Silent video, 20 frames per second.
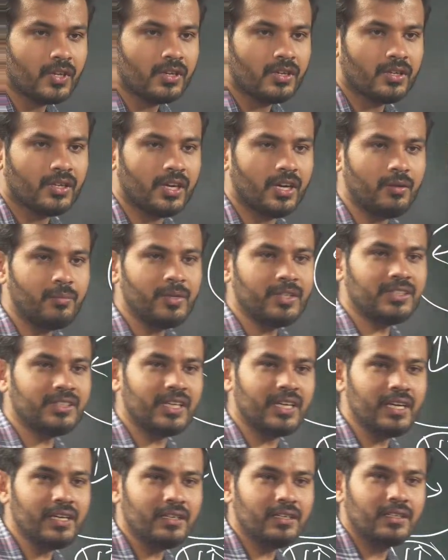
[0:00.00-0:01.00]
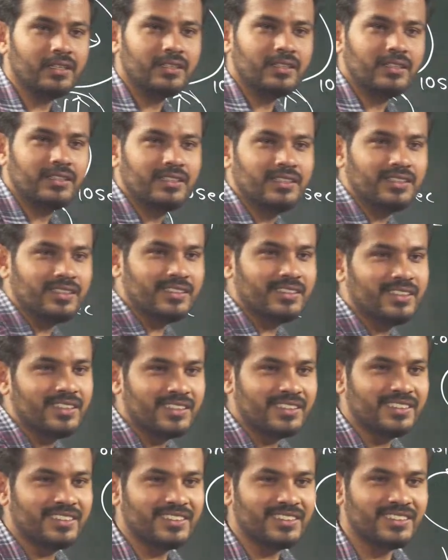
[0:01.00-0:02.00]
Garmi se
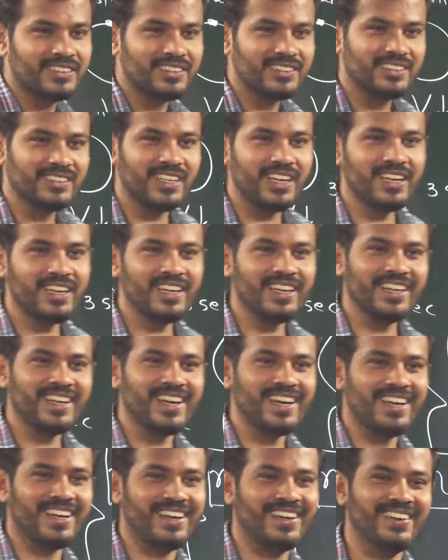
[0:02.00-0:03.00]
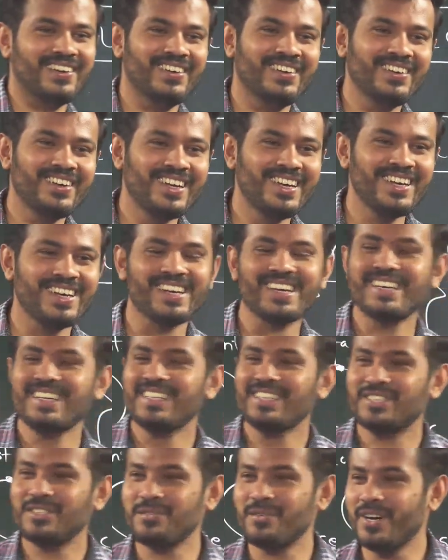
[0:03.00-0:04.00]
jalenge tire. Okay.
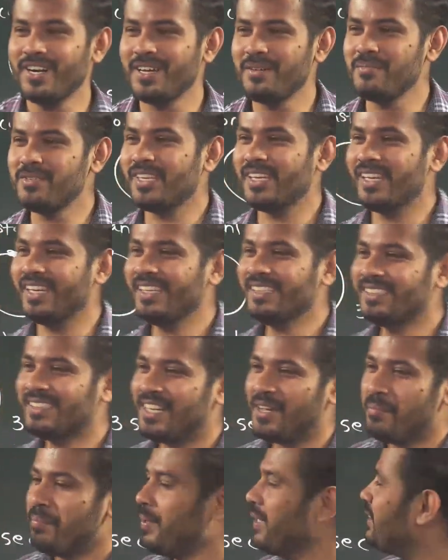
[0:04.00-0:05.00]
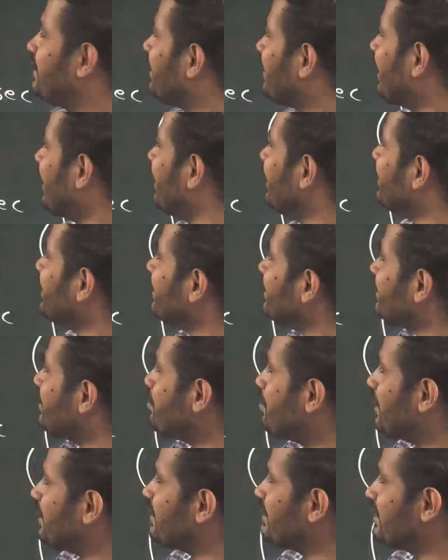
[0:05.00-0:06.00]
So what I'm saying is, temperature can increase the
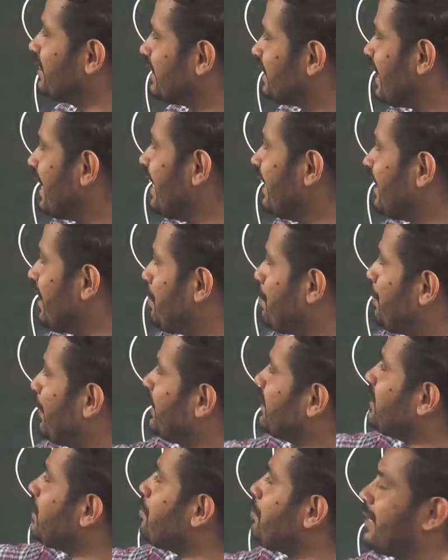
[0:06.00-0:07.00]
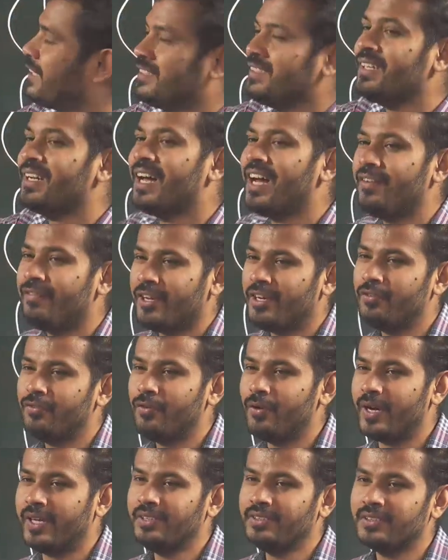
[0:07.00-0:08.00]
pressure. Just like temperature, pressure have
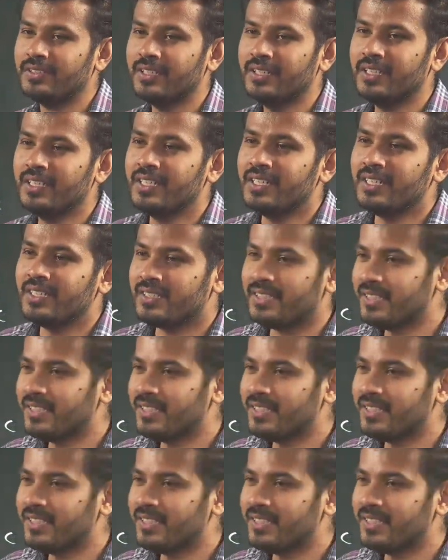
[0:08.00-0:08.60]
influence, the